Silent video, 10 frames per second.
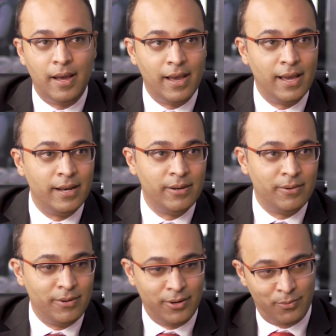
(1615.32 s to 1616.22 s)

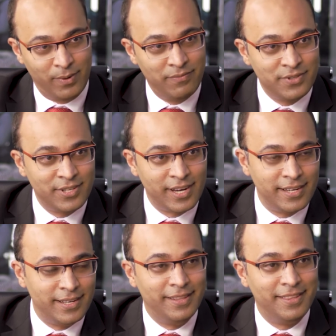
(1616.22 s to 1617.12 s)
And you know, we've
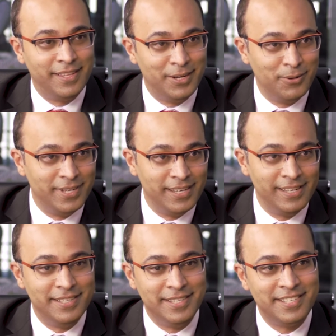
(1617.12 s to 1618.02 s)
shared the due
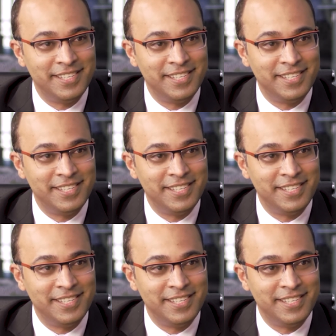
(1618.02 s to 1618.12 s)
diligence